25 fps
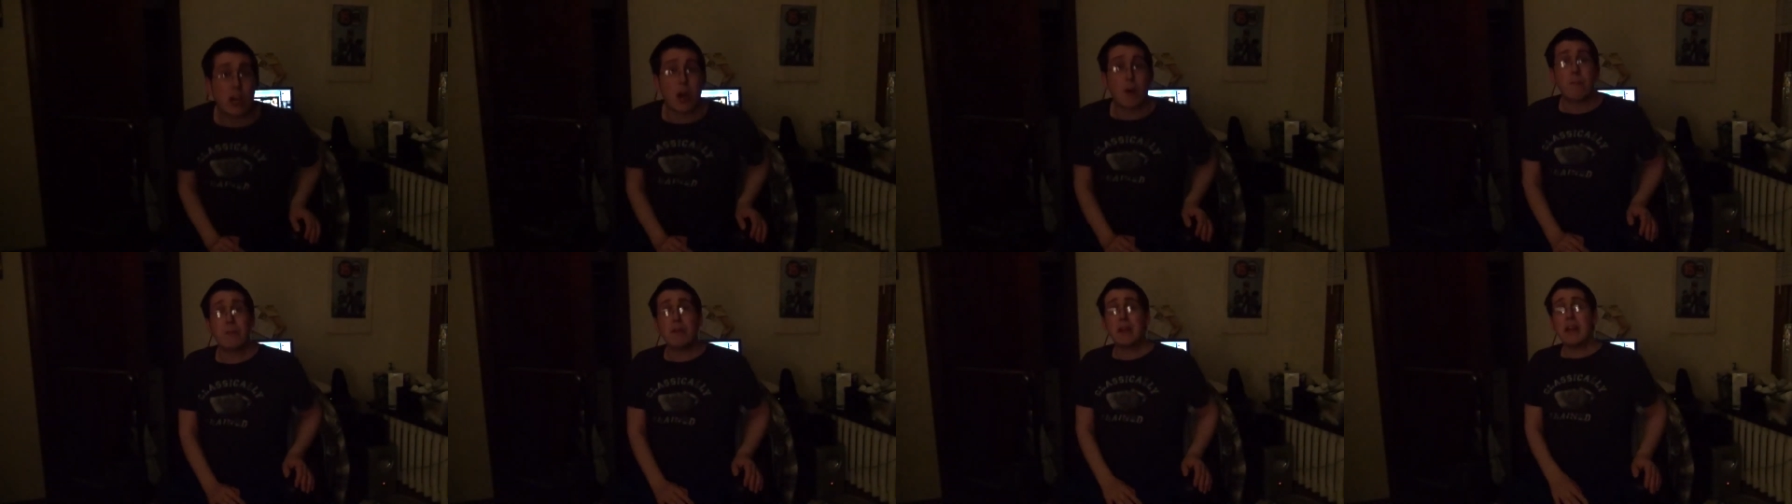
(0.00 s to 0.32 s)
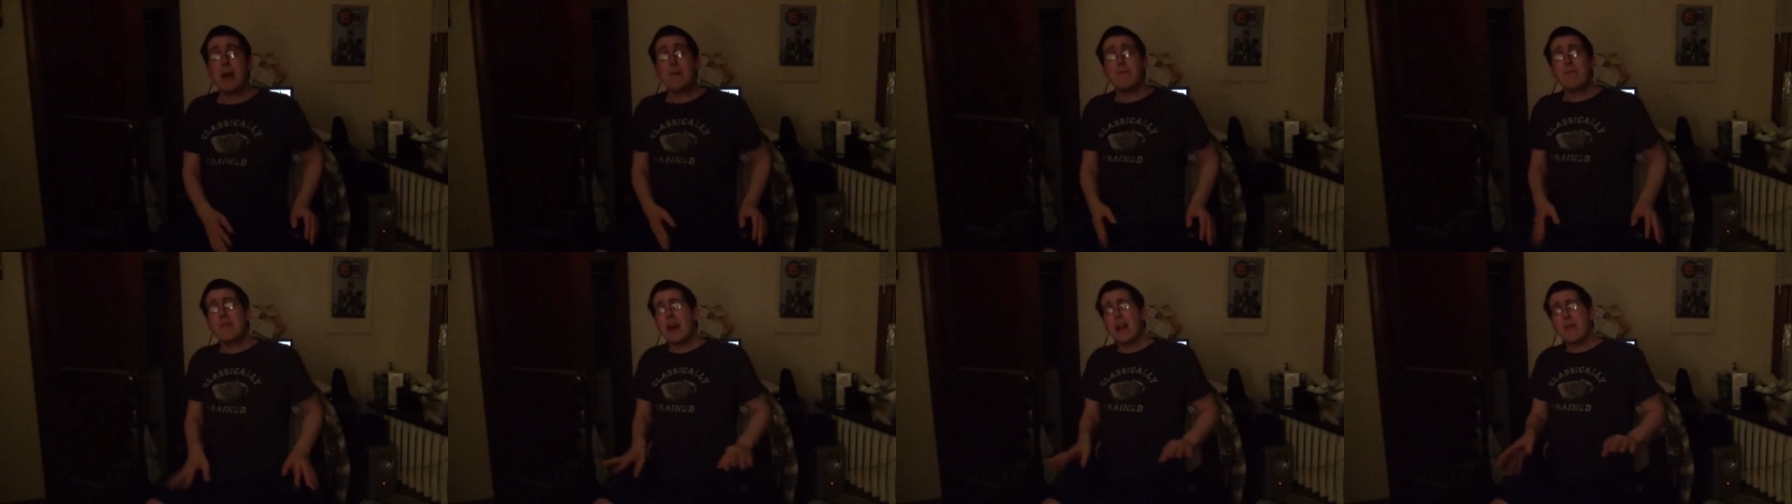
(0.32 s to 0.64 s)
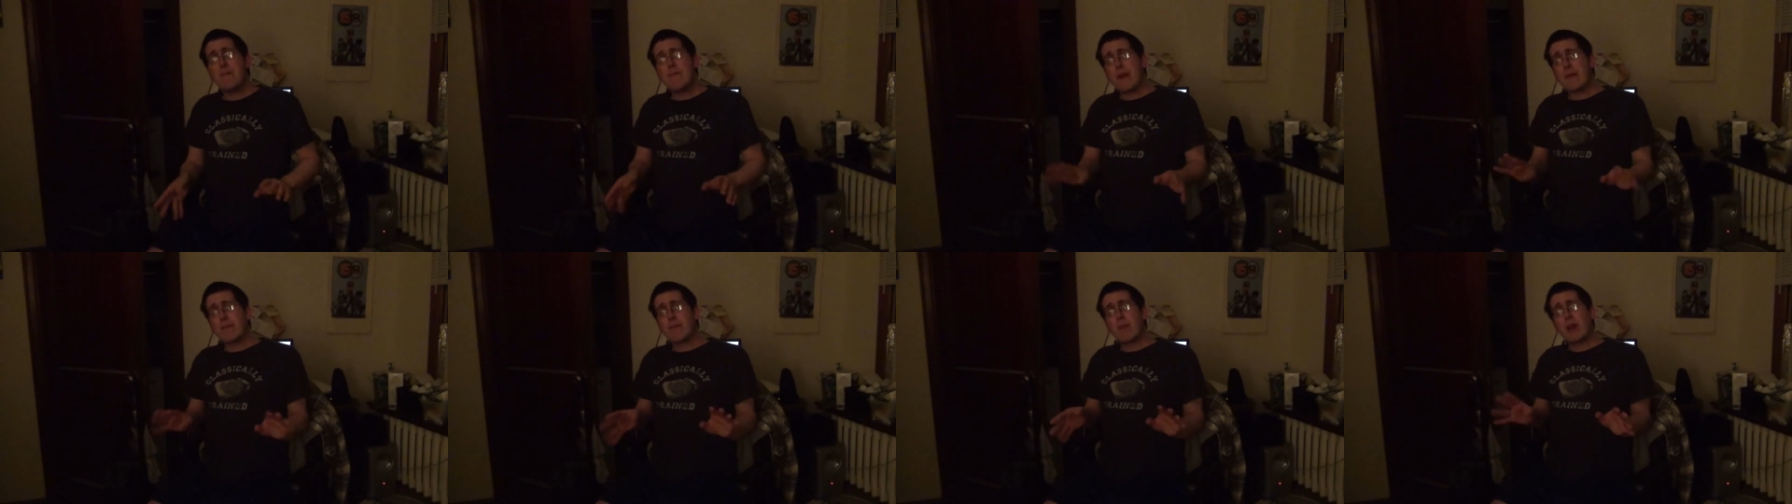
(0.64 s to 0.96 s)
So, but I'm
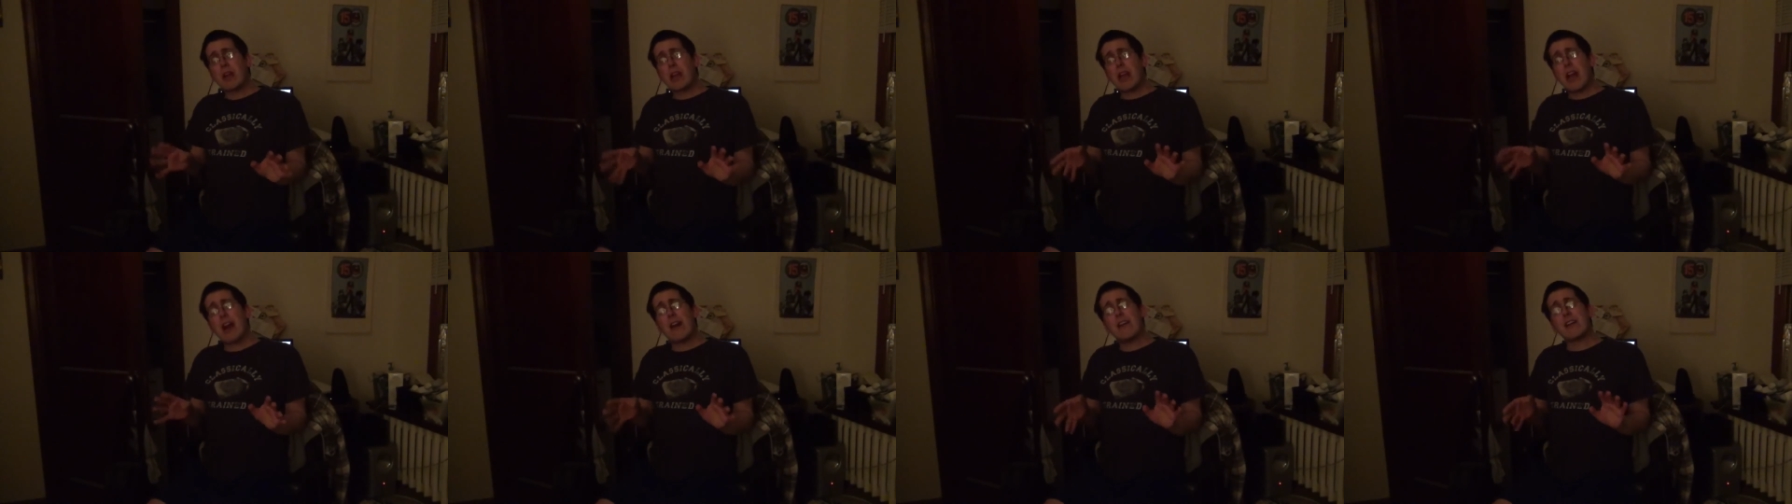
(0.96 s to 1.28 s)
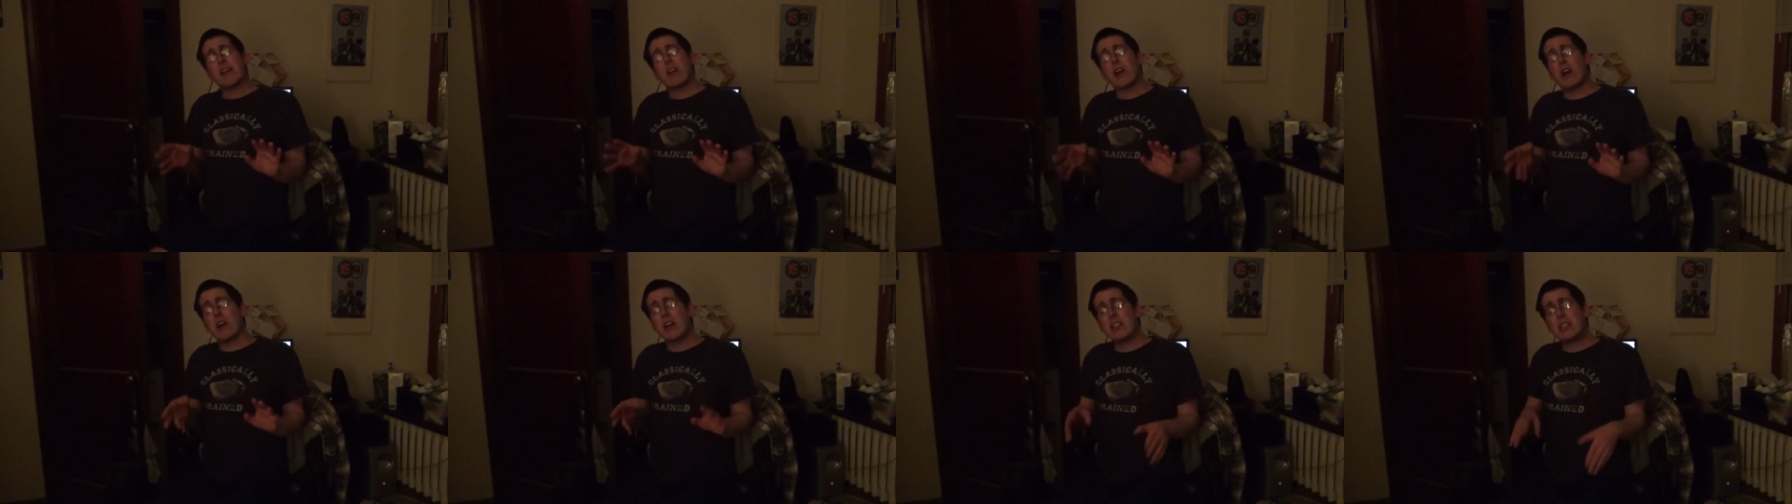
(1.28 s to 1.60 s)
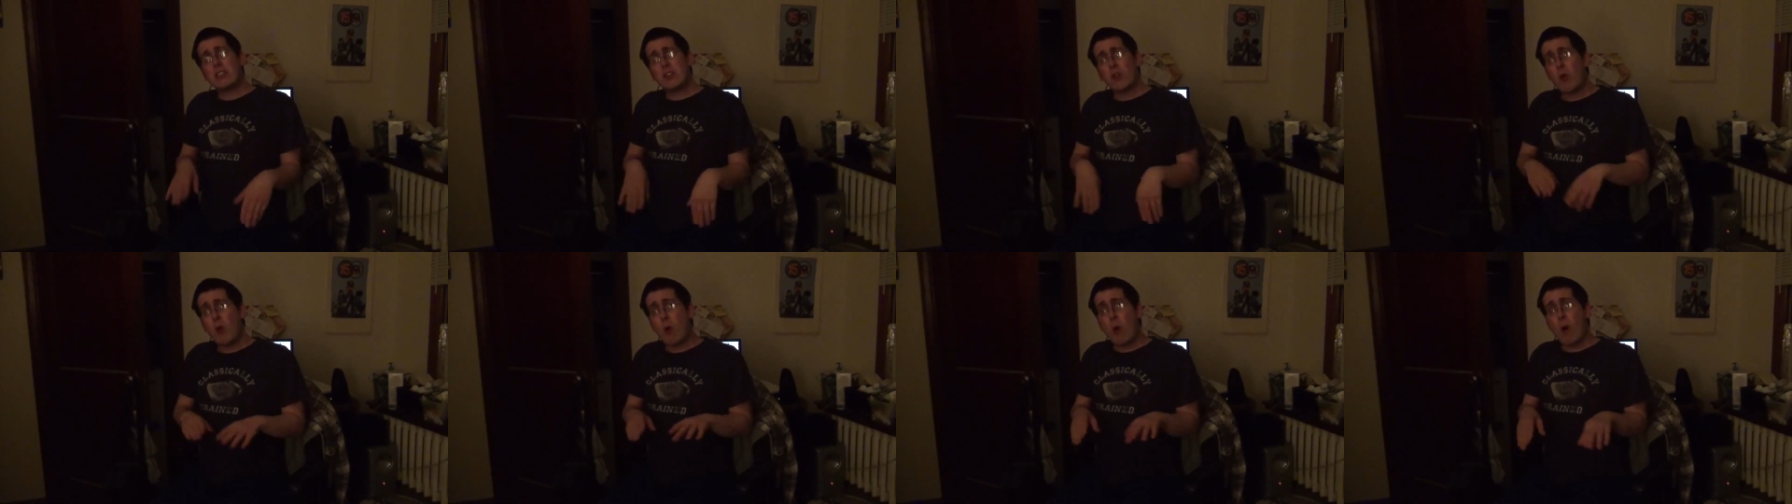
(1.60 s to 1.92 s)
not a big Pokemon. You know,
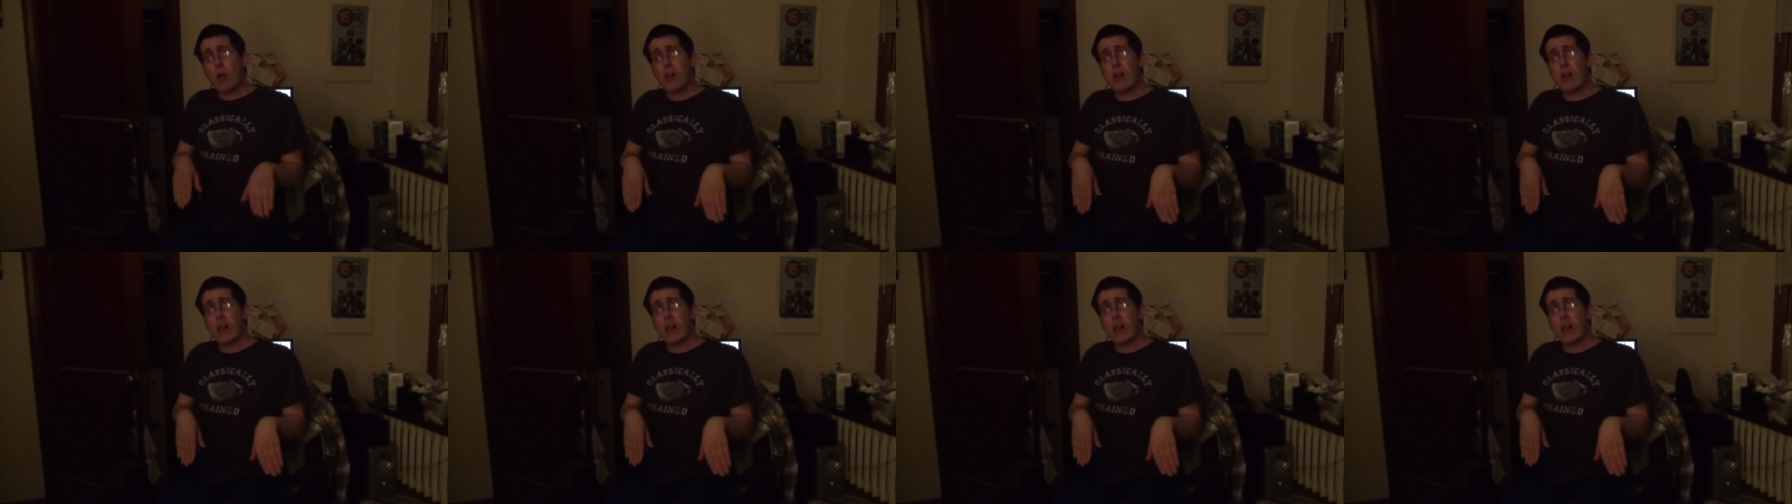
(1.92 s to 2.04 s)
that's cool.